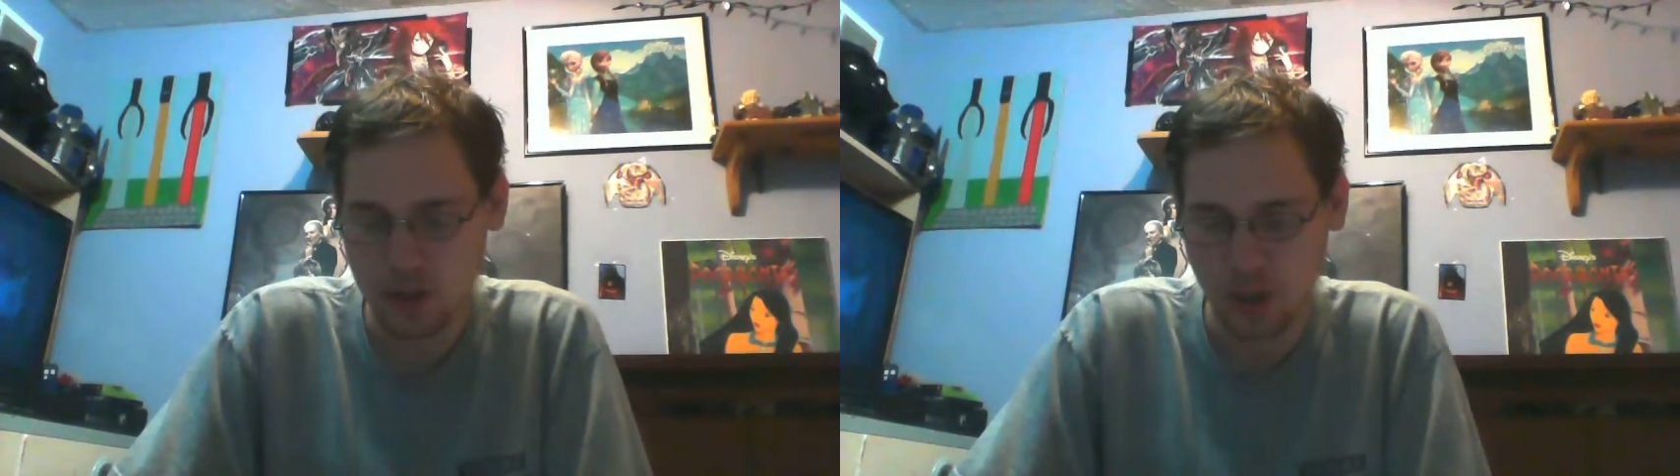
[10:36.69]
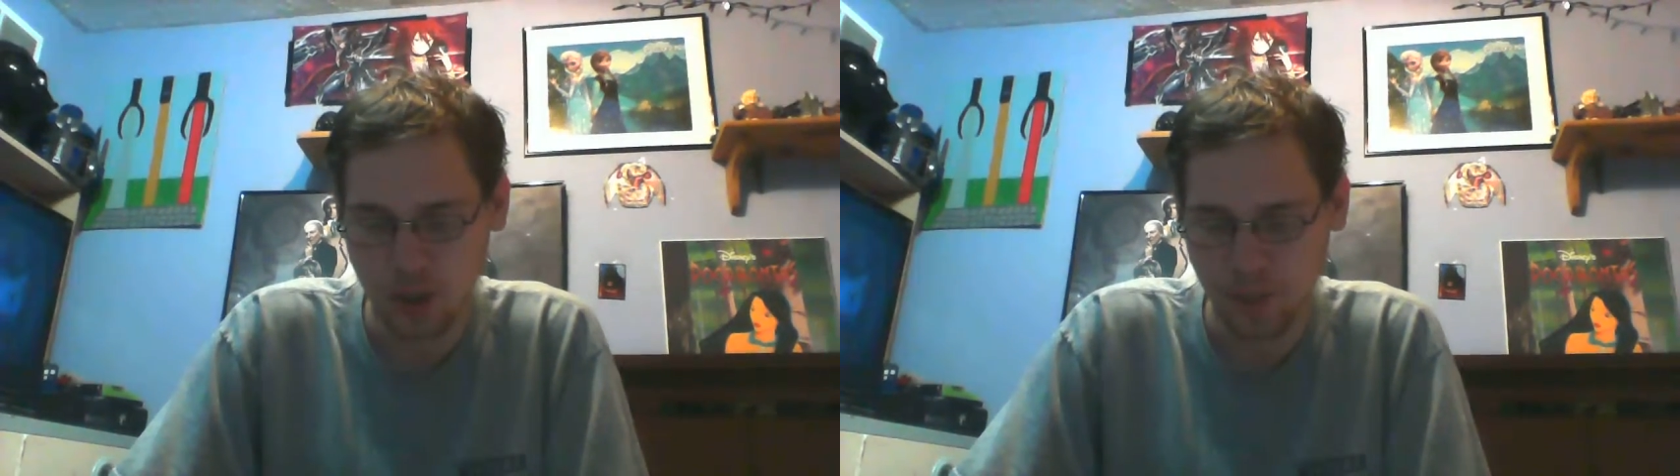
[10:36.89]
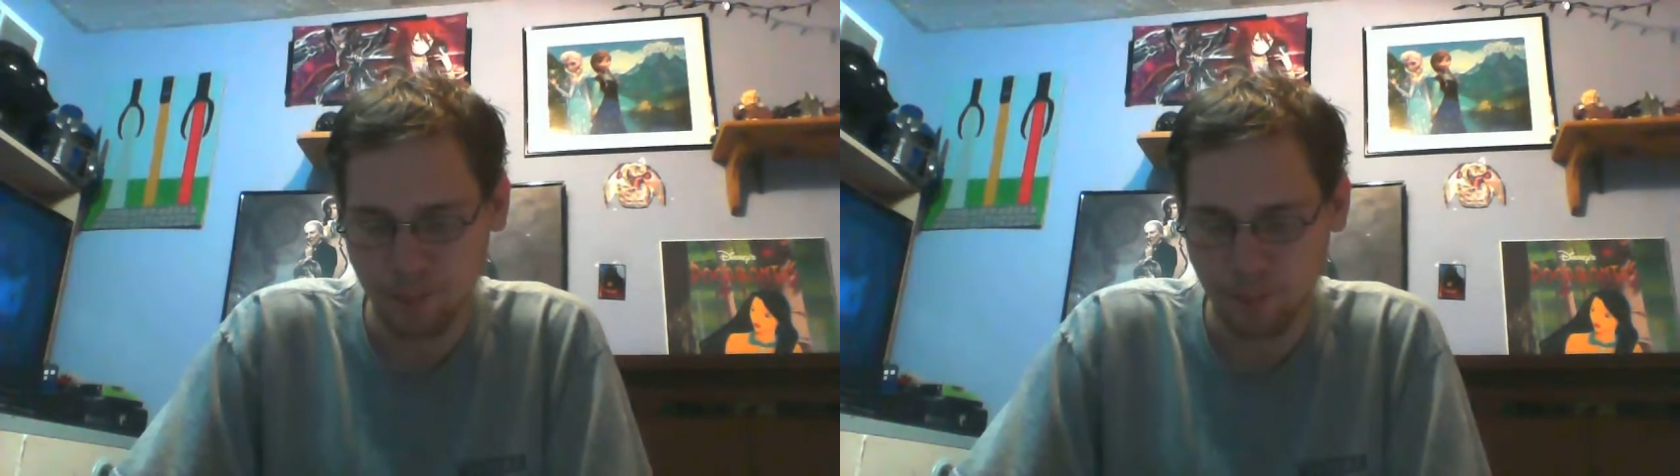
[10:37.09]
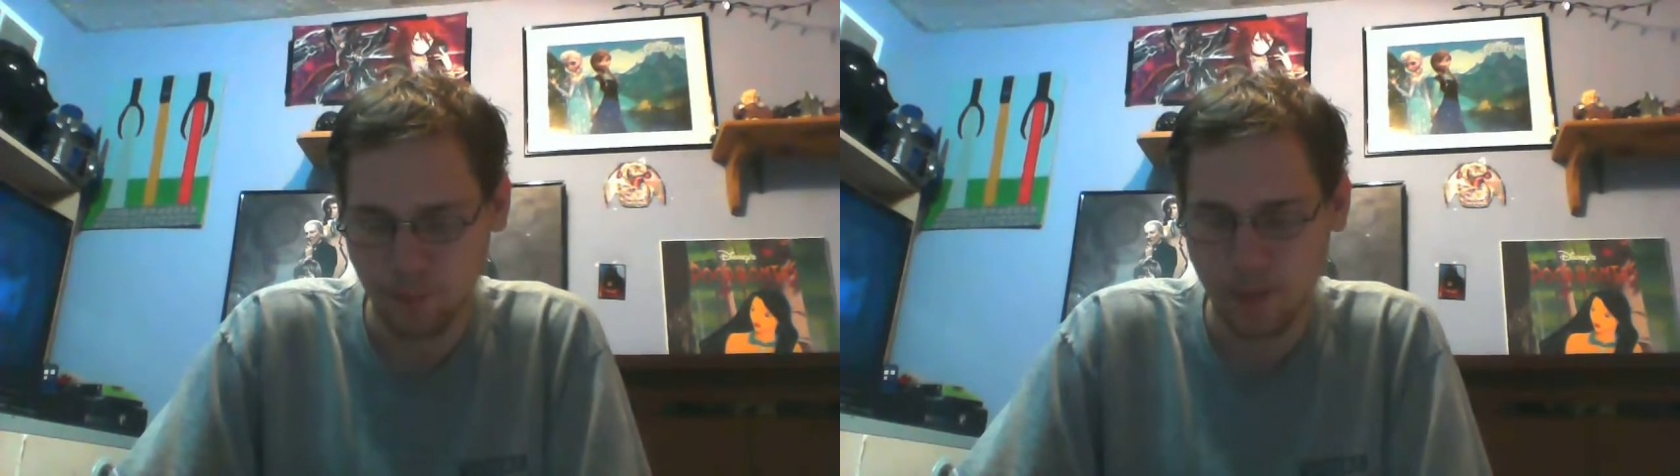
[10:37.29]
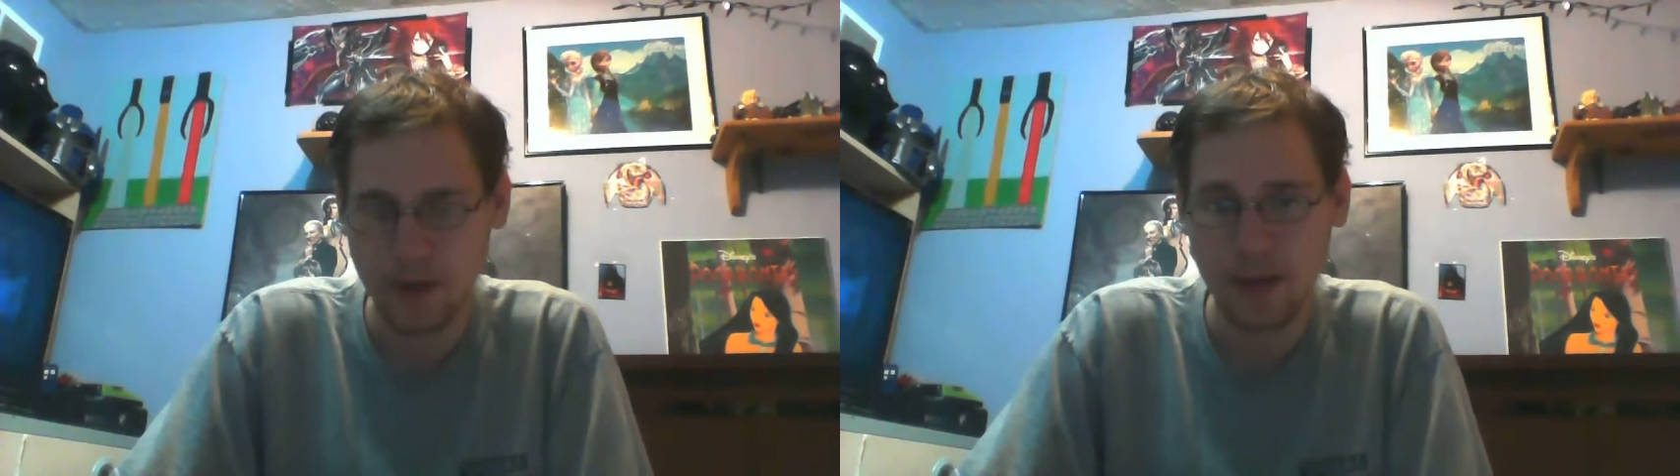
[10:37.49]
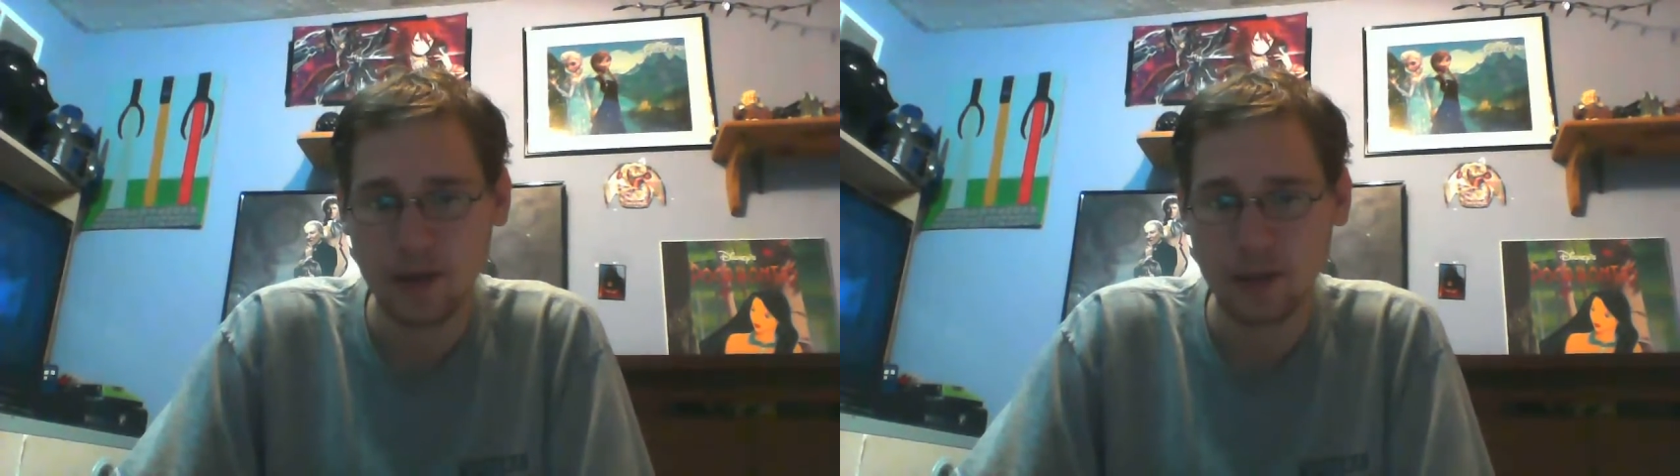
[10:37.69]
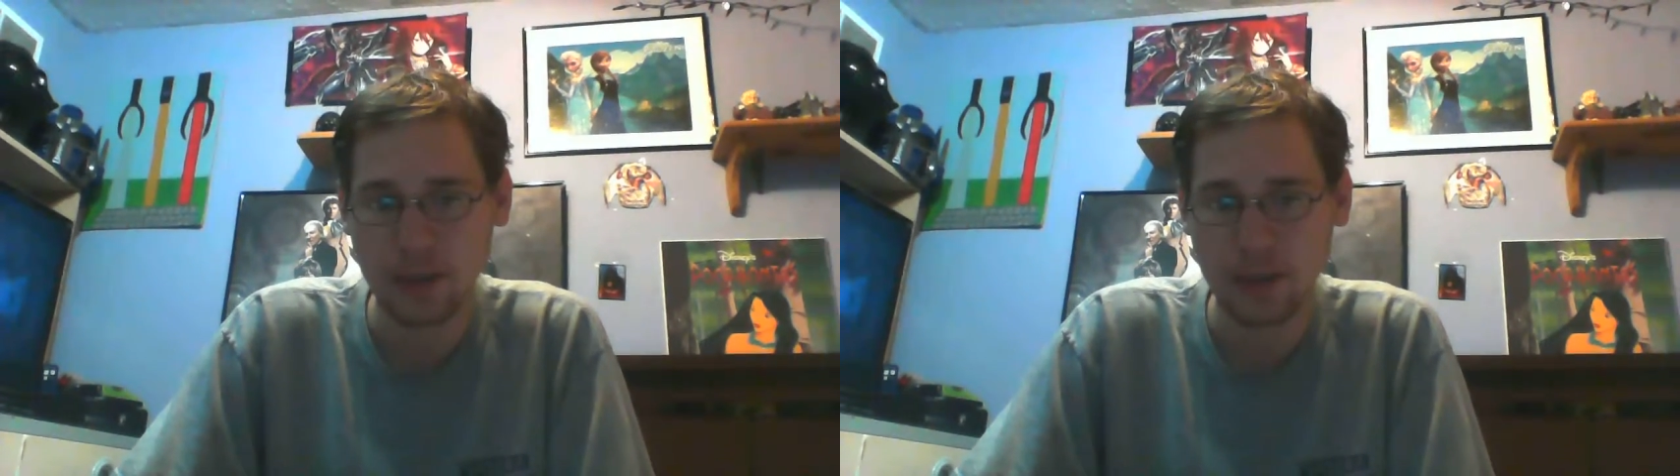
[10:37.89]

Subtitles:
again,